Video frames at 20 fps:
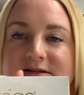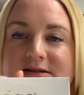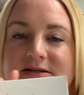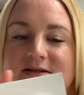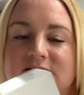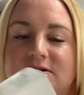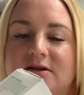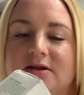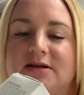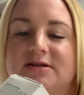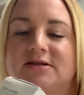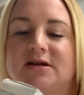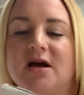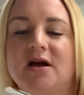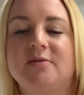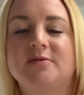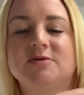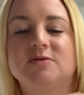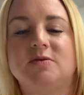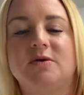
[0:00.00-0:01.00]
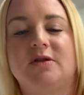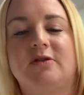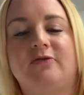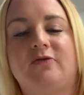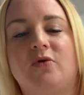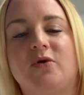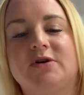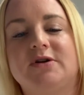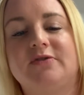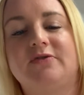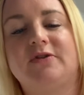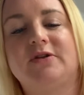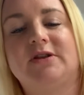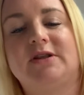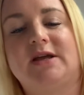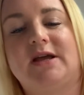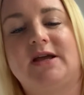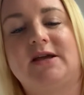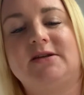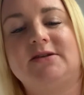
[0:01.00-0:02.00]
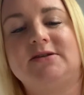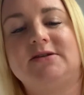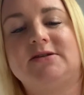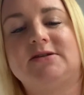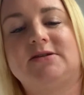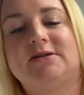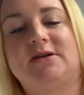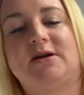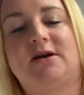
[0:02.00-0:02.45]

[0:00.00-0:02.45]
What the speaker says: So this comes with 4 different things.